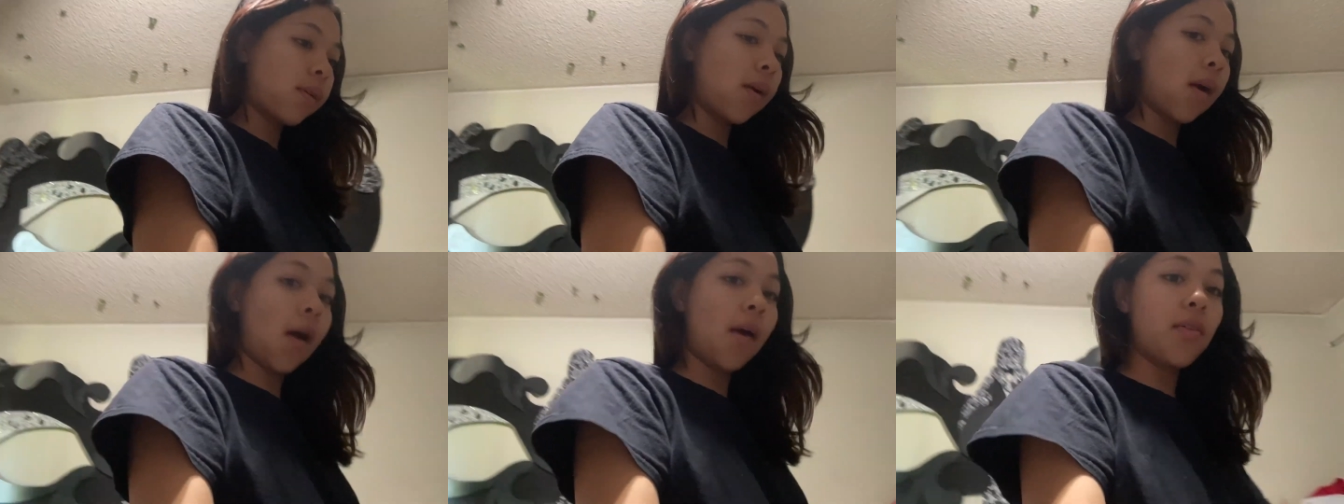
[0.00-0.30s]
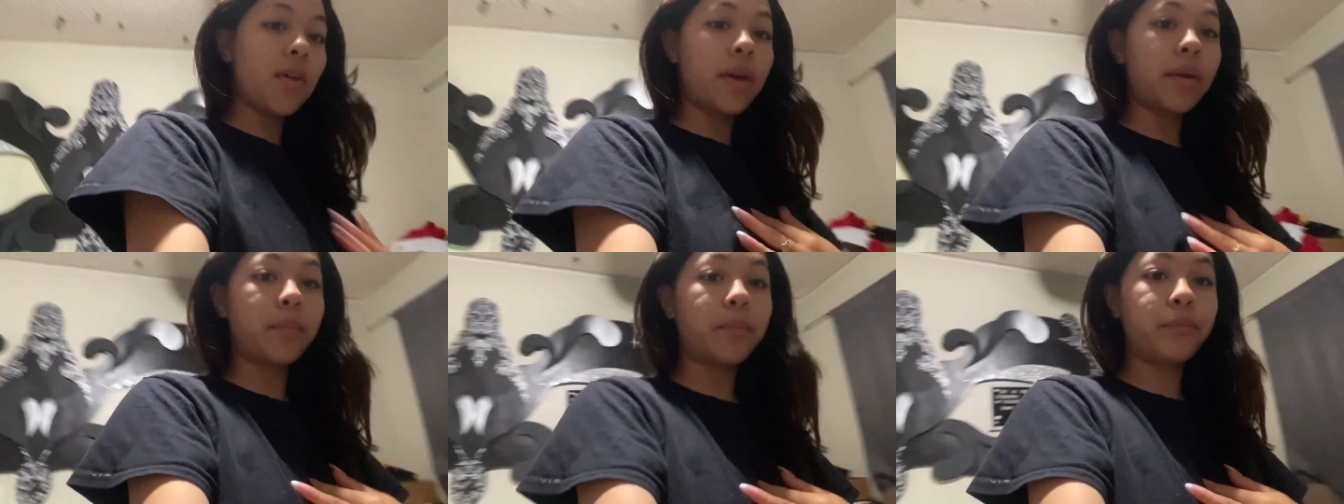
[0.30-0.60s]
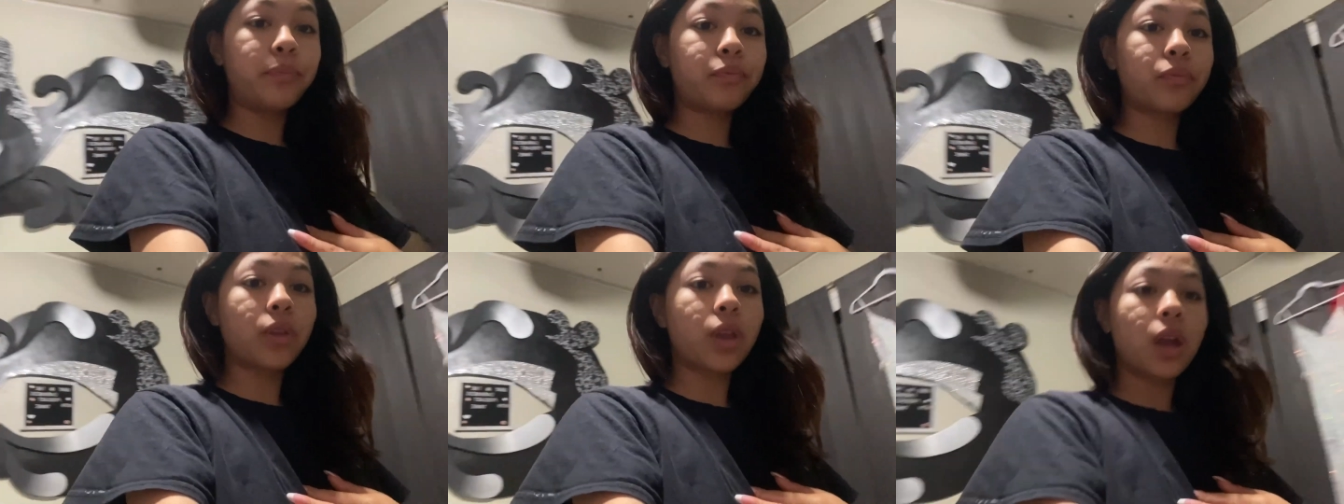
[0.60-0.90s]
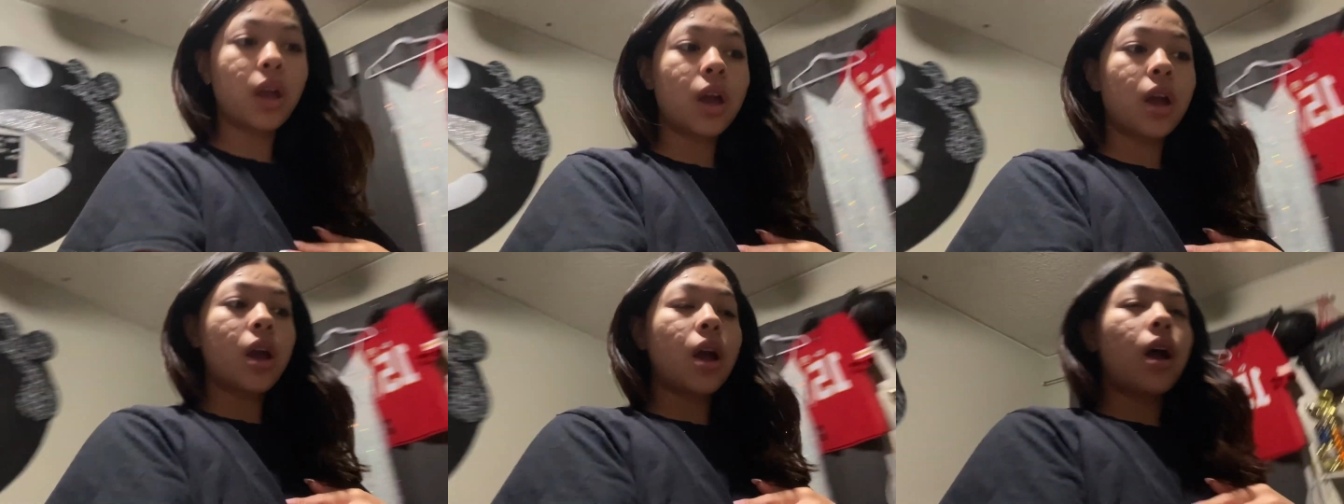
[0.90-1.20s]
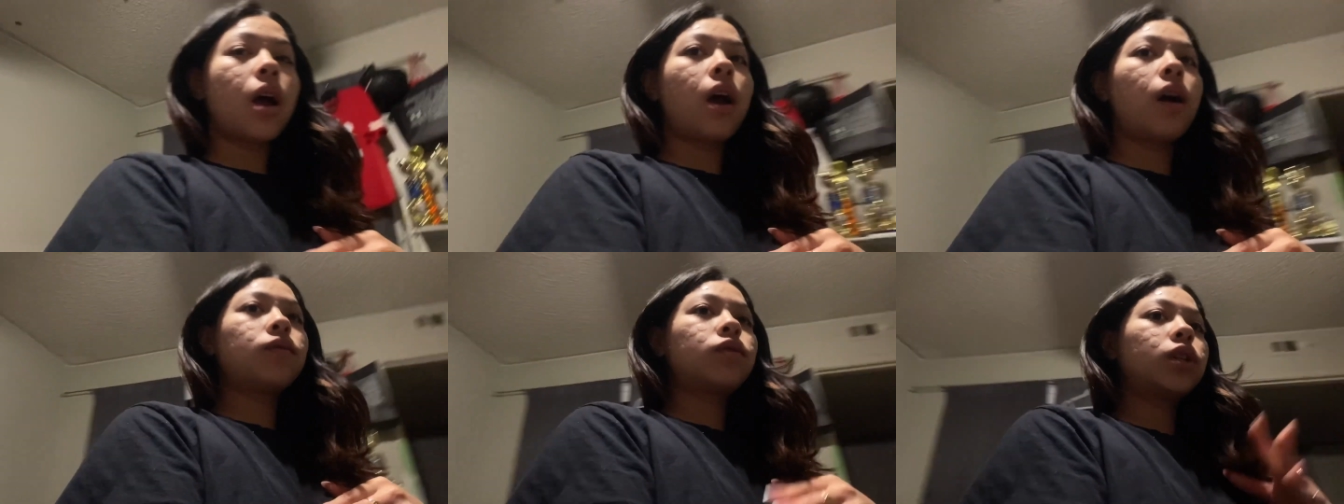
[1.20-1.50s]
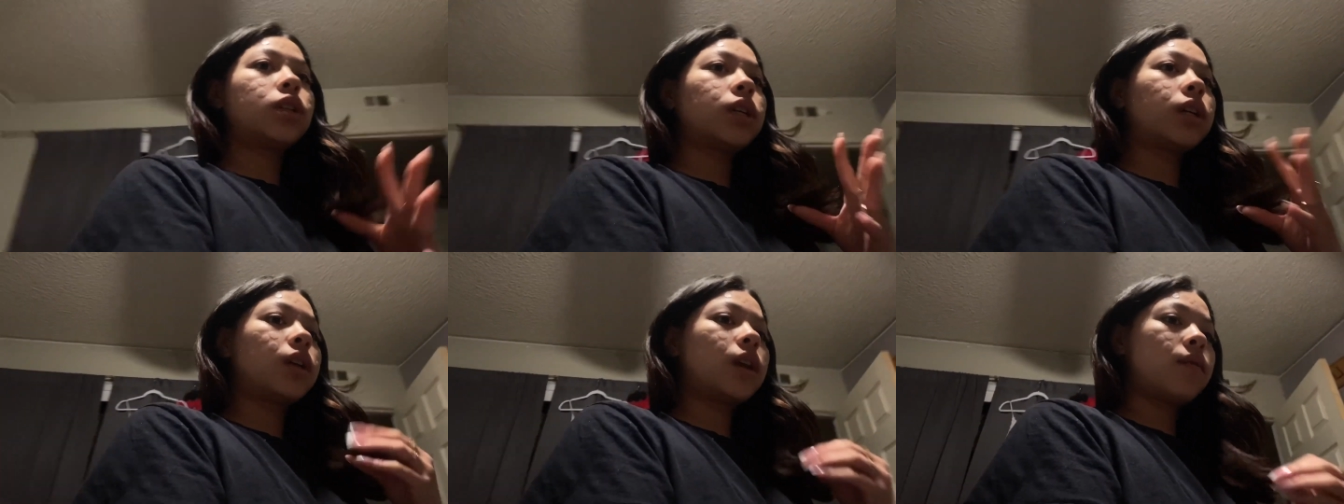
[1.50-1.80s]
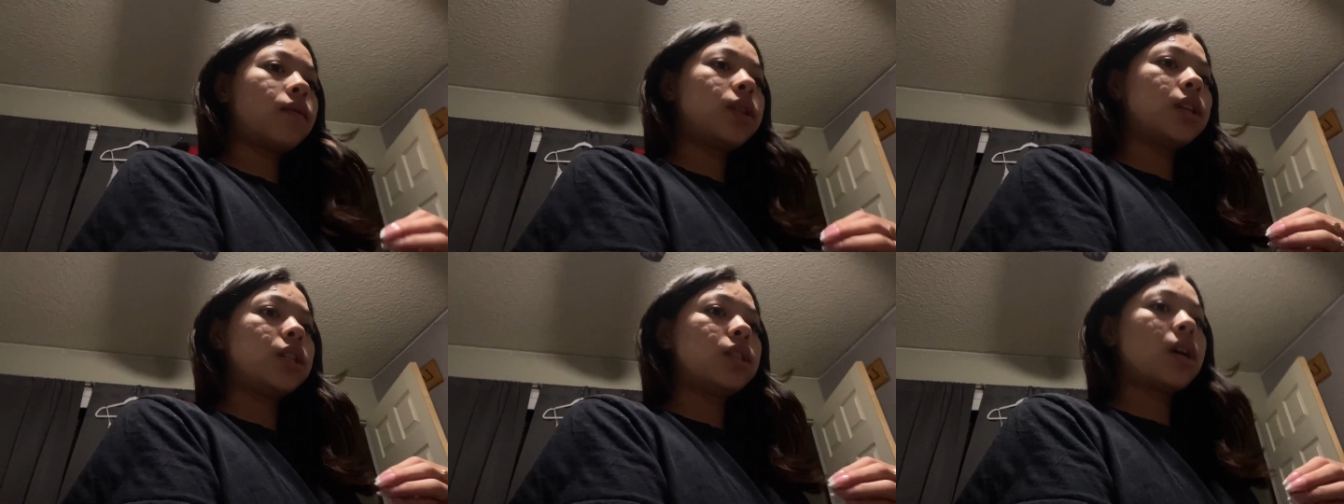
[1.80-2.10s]
oh then after I an
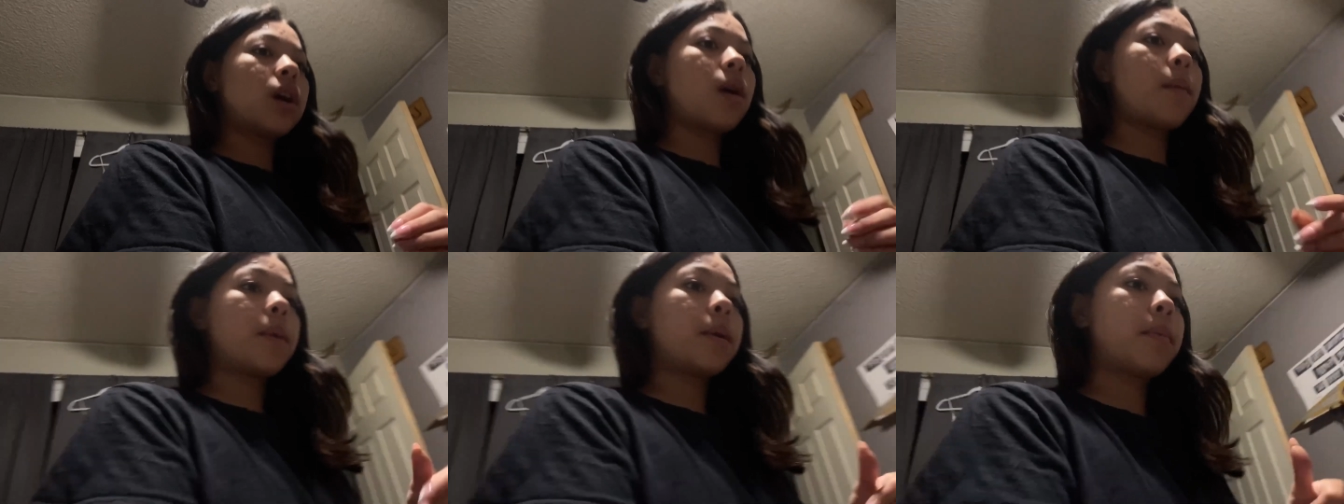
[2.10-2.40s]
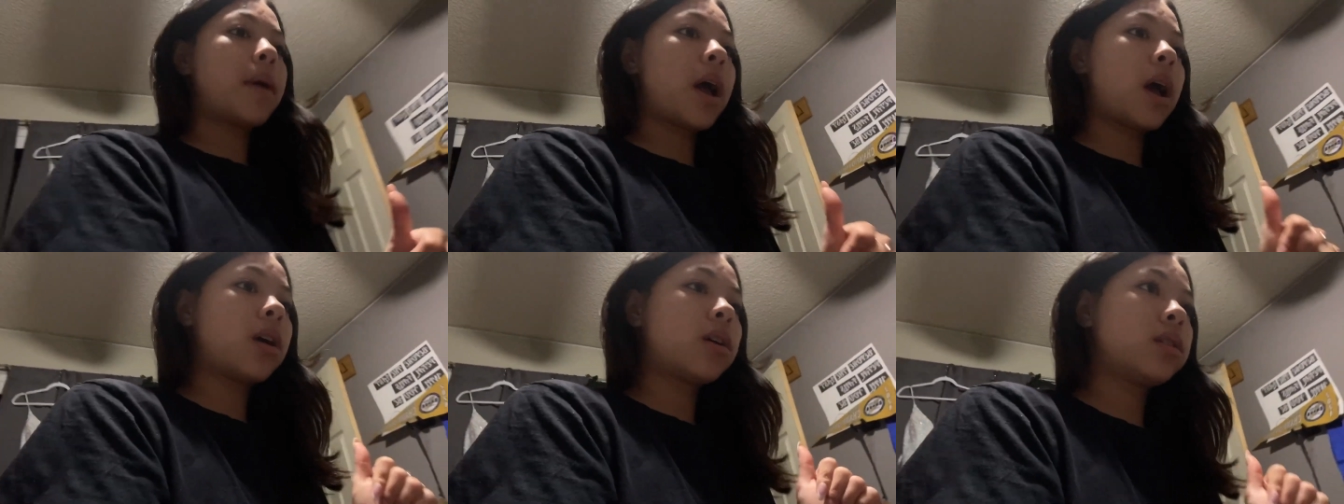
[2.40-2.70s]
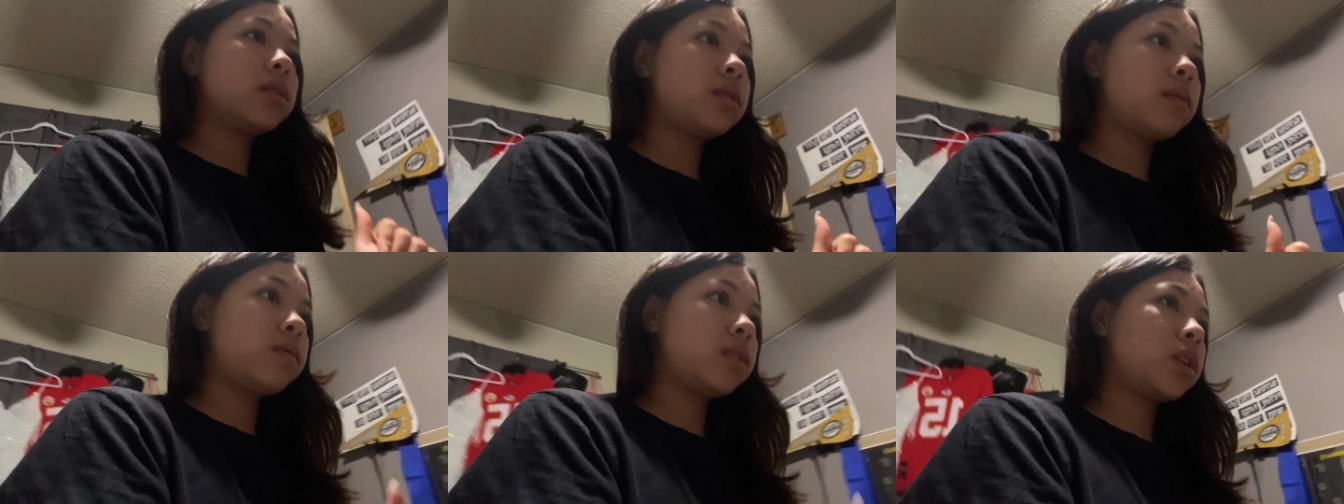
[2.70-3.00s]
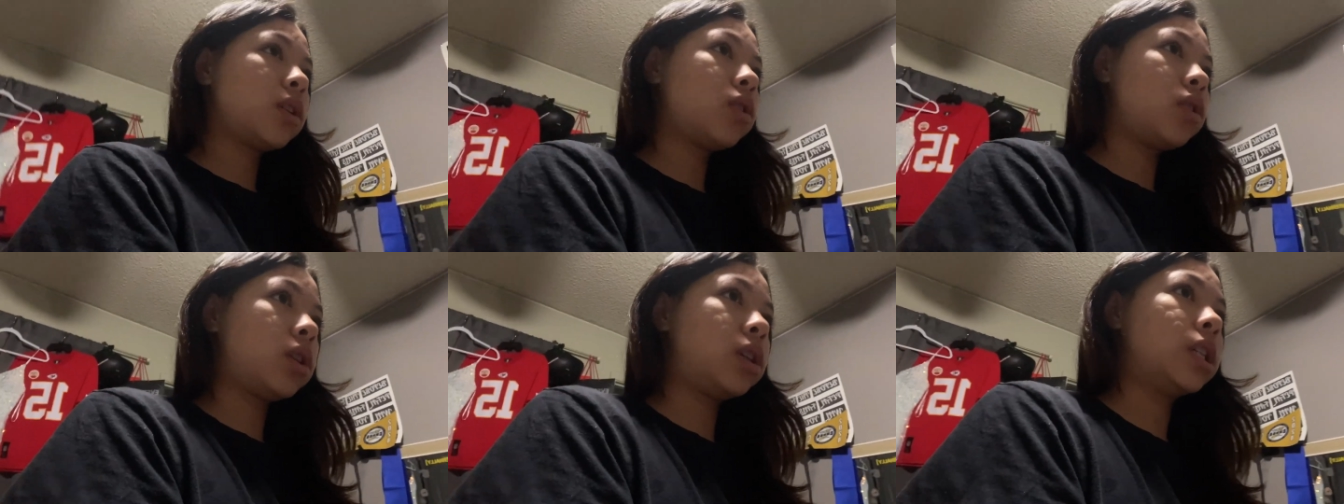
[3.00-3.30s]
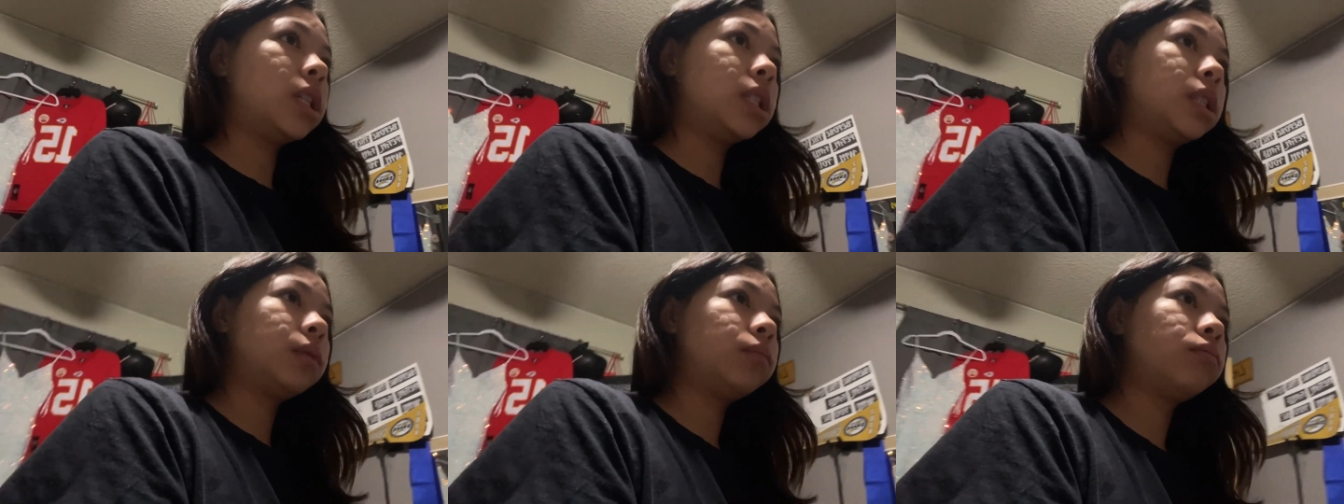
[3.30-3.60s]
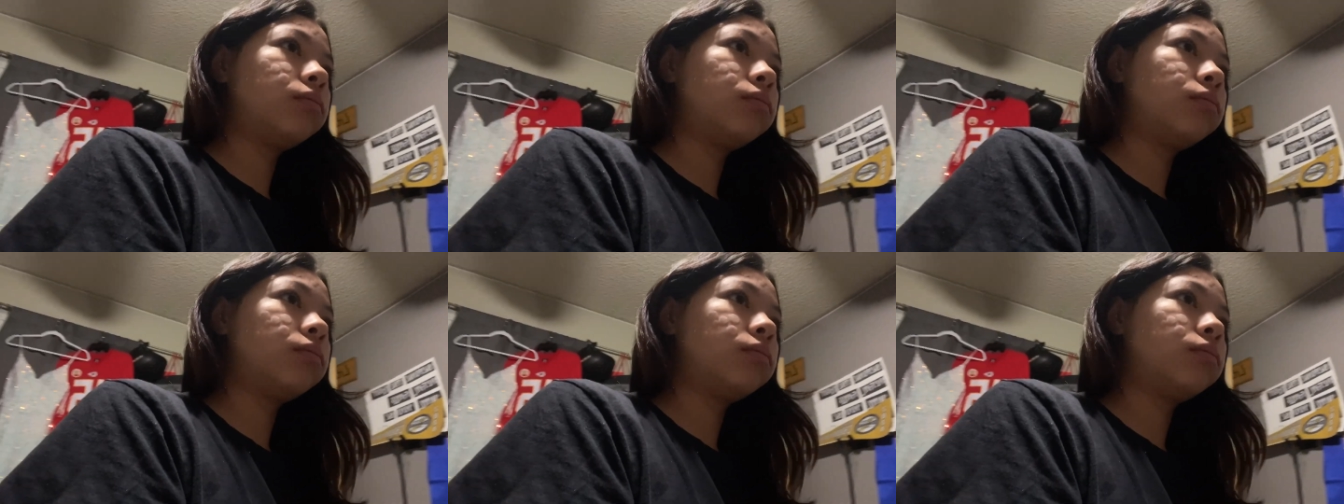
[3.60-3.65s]
everything shower I'm gonna pack all the stuff in the car